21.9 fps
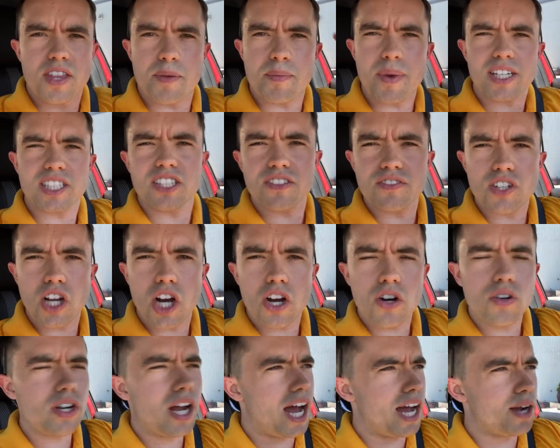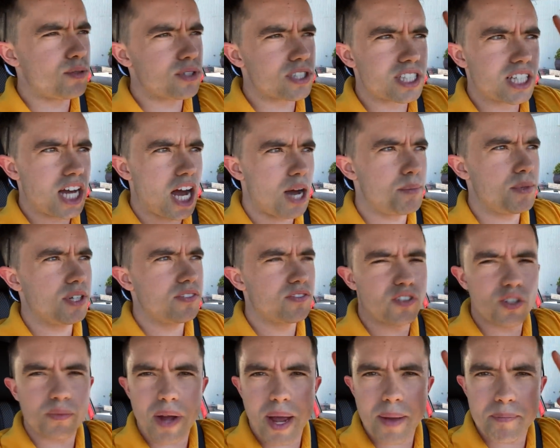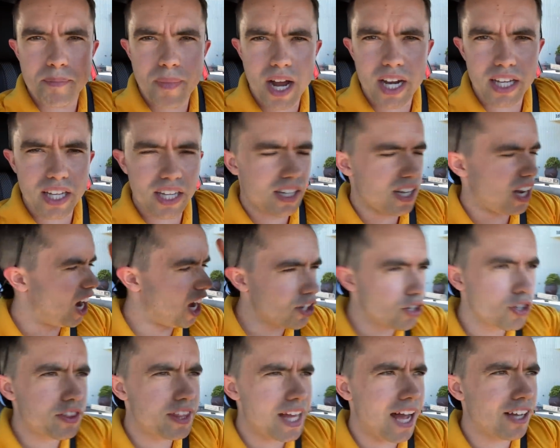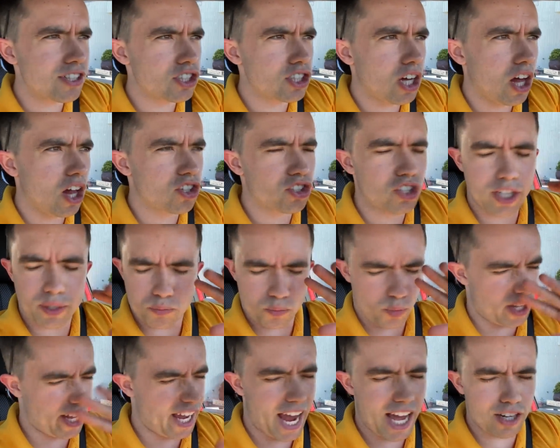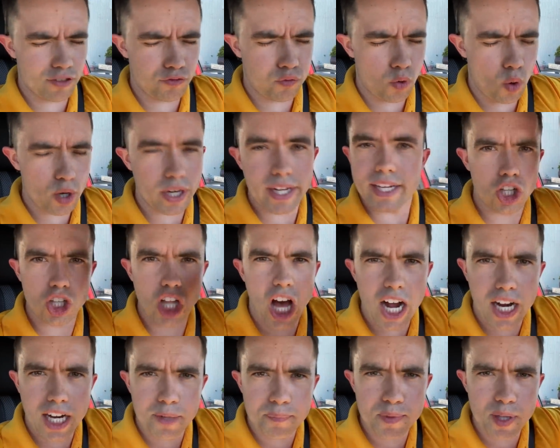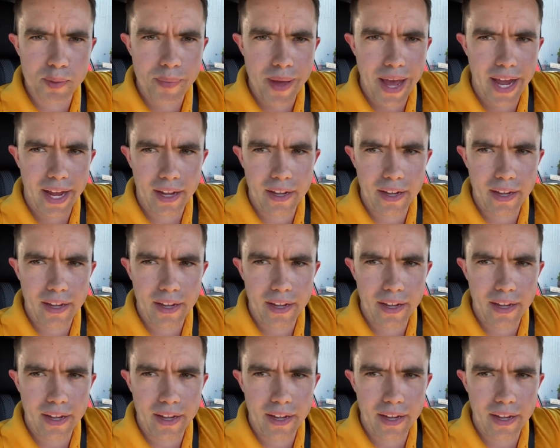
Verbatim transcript: They must have known I was coming for my money. $100,000, like, we can't afford it. Lock up the bank.